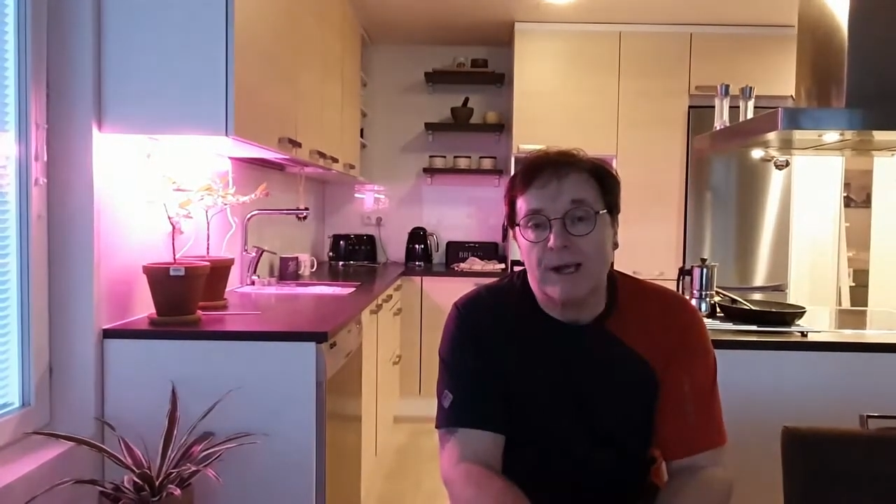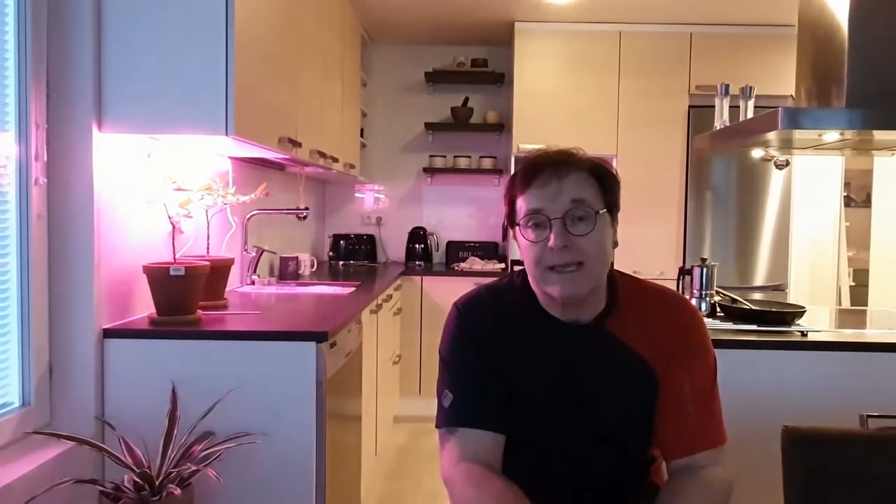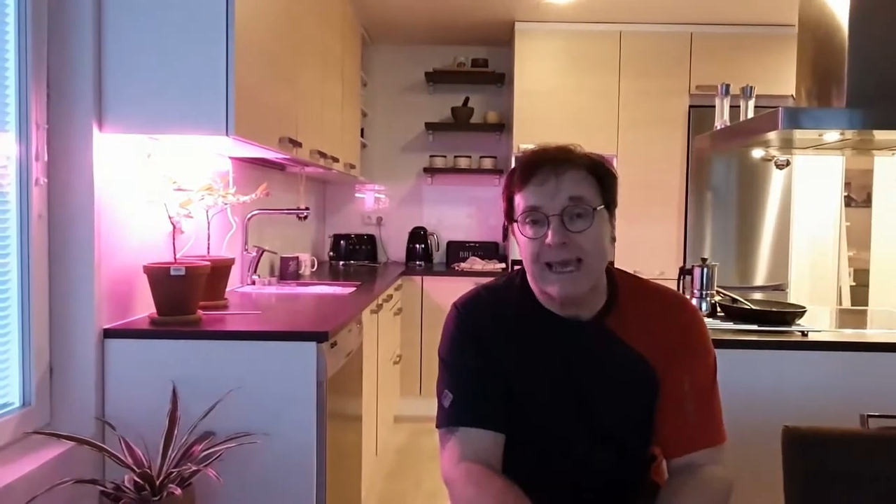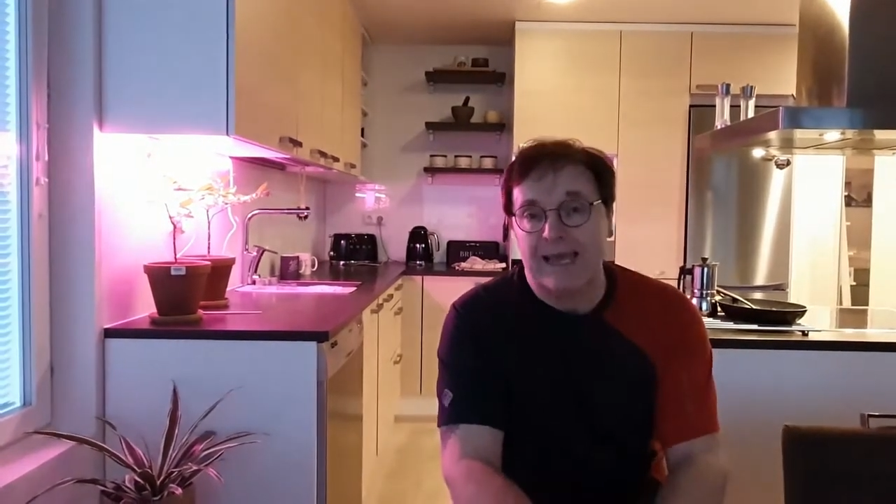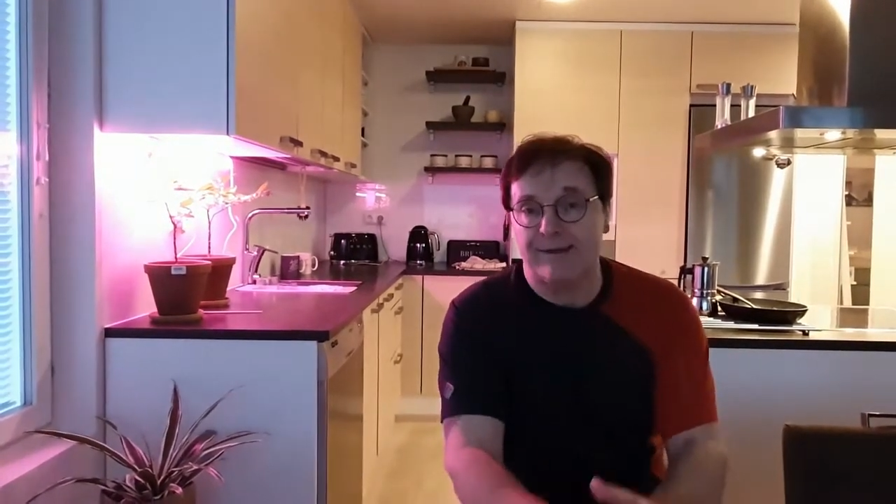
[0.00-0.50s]

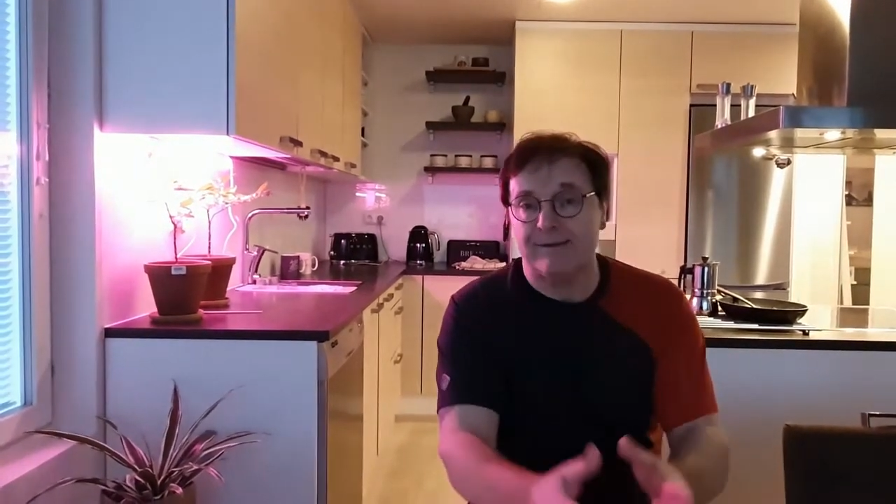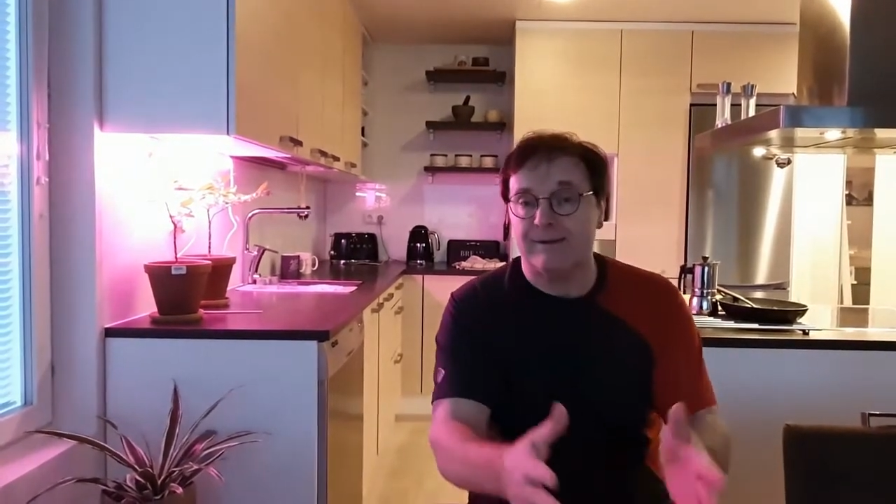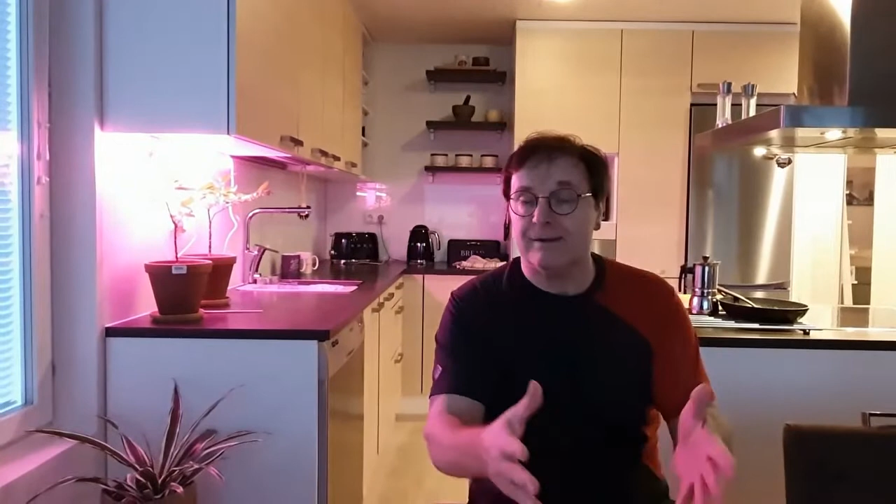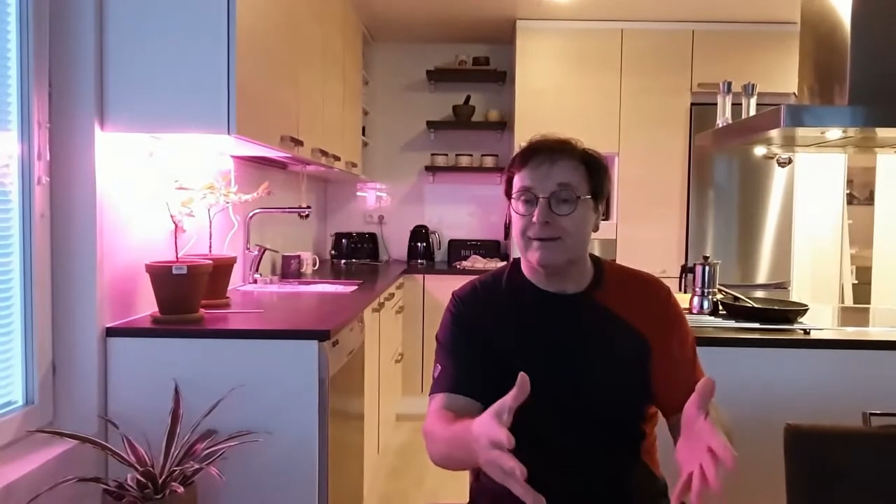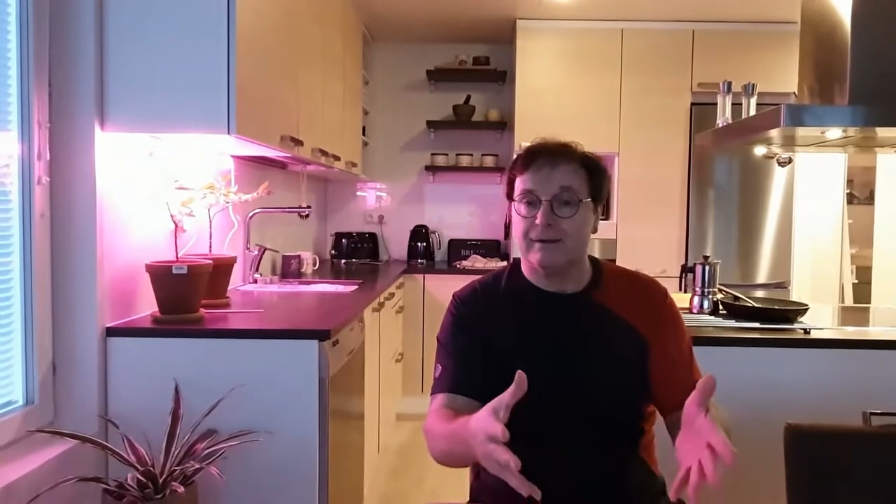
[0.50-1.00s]
get
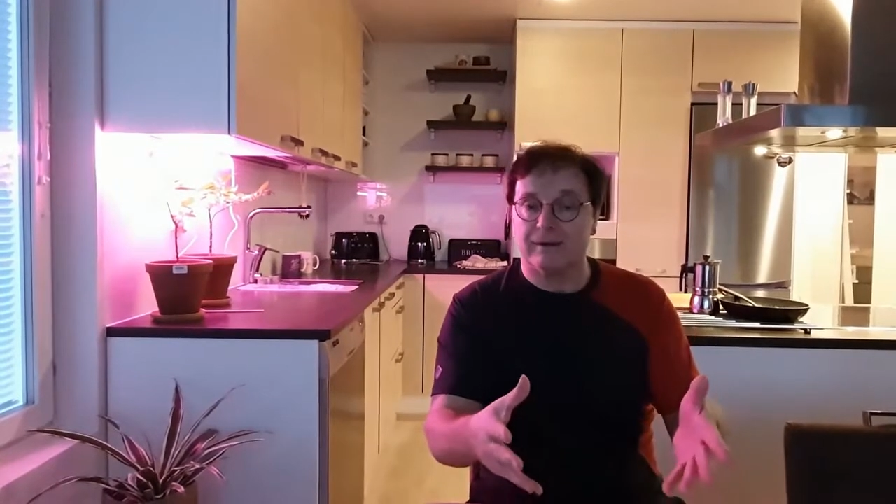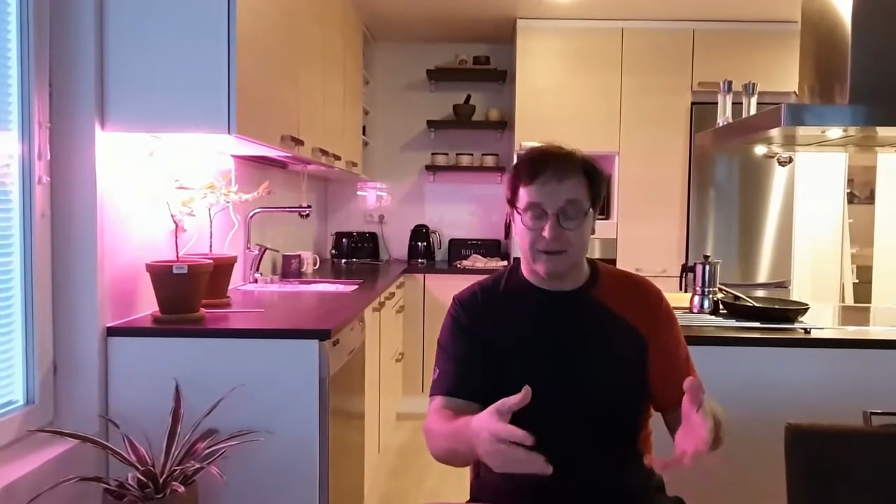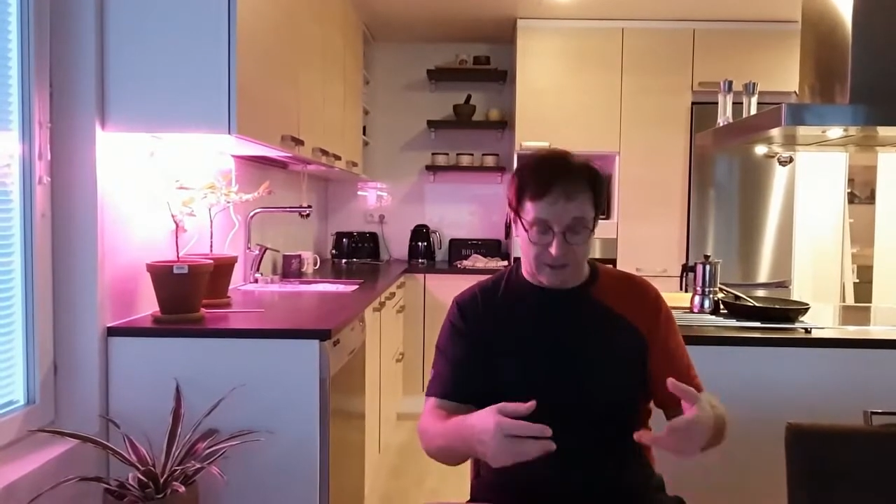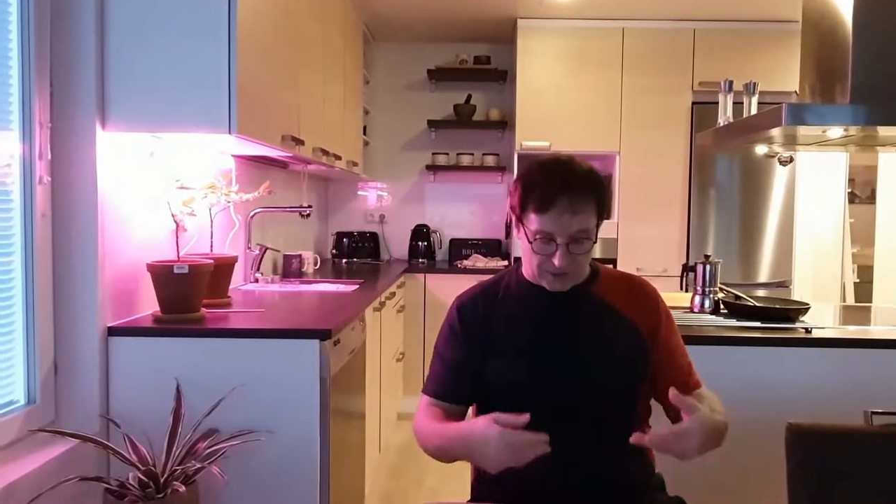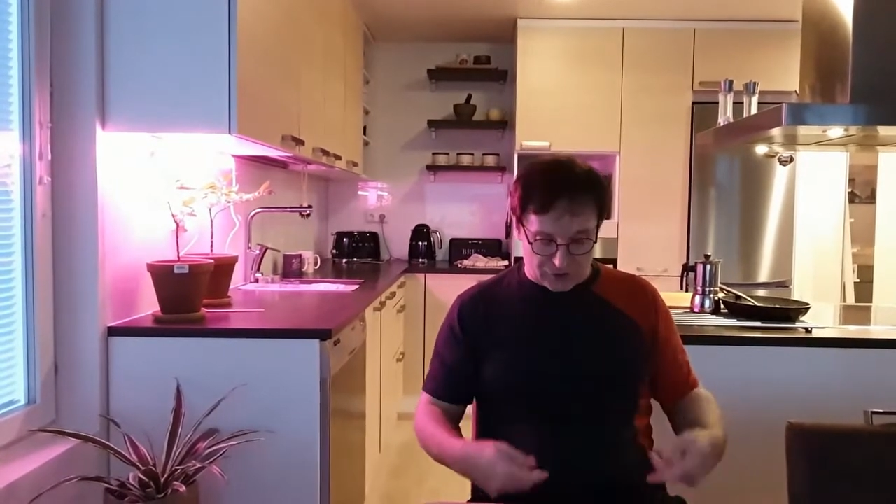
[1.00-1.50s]

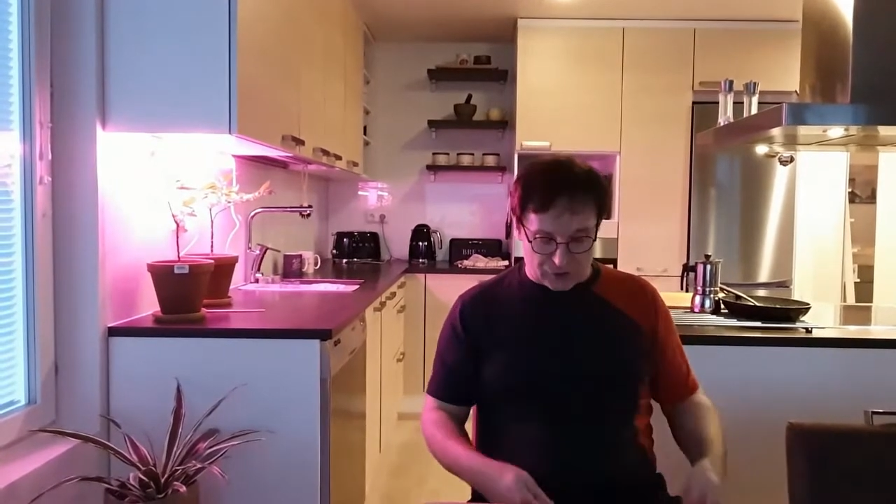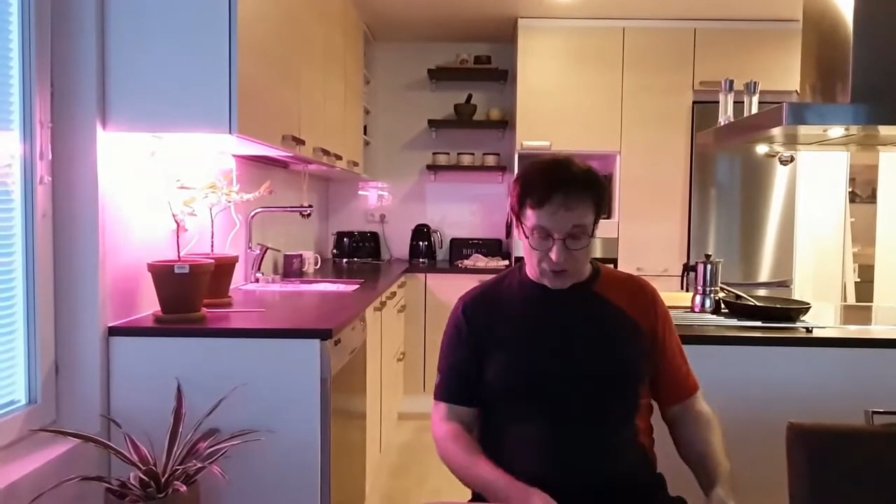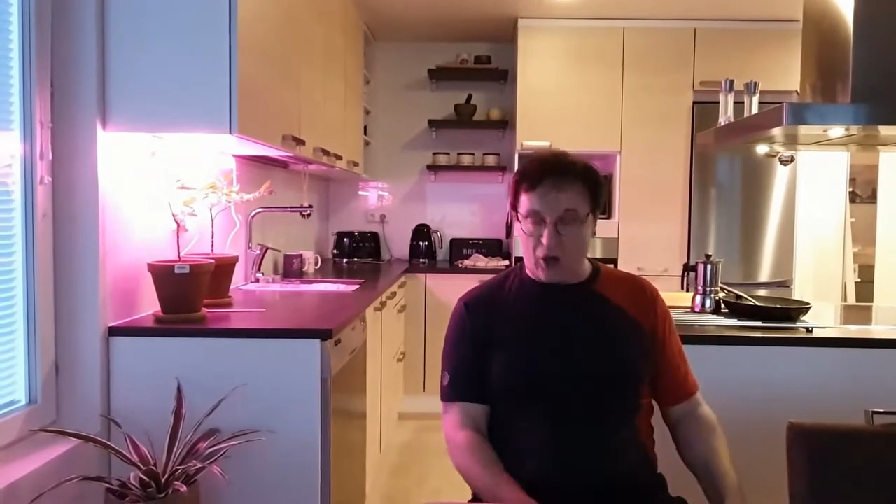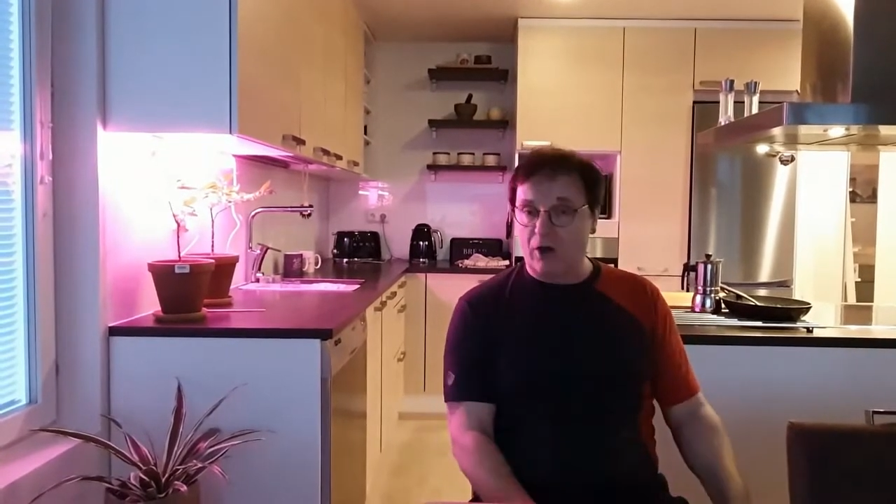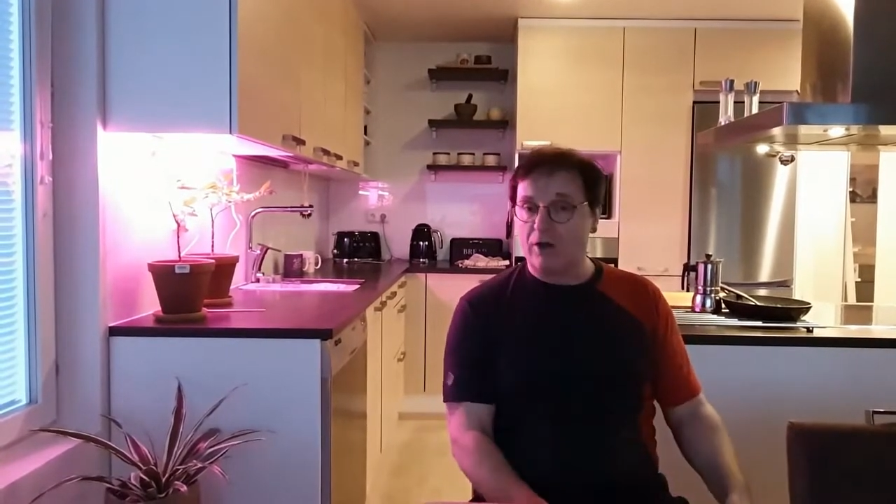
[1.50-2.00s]
a
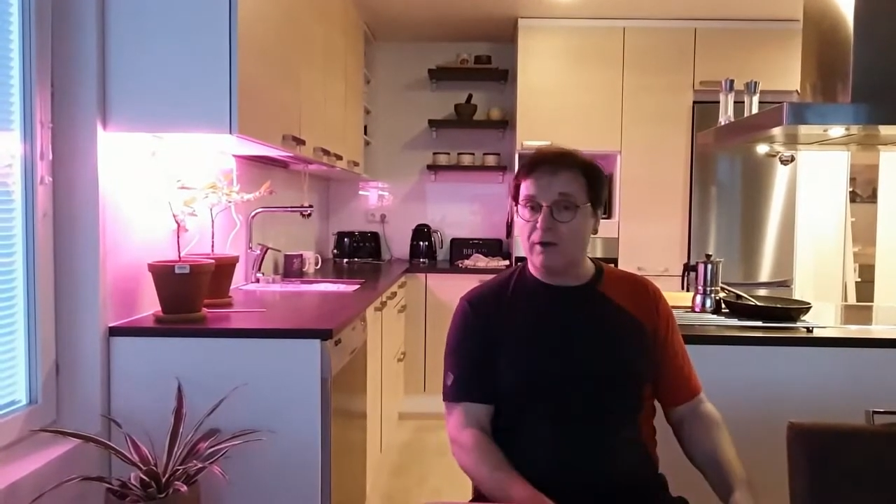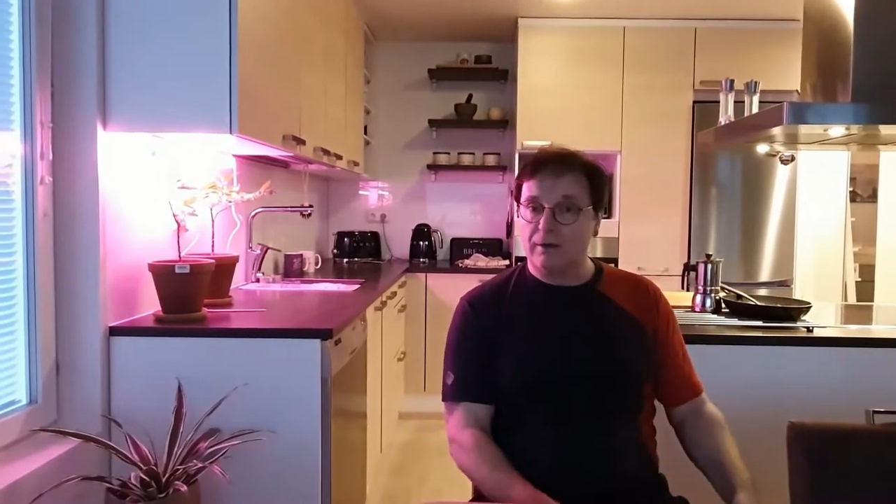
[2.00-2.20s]
sock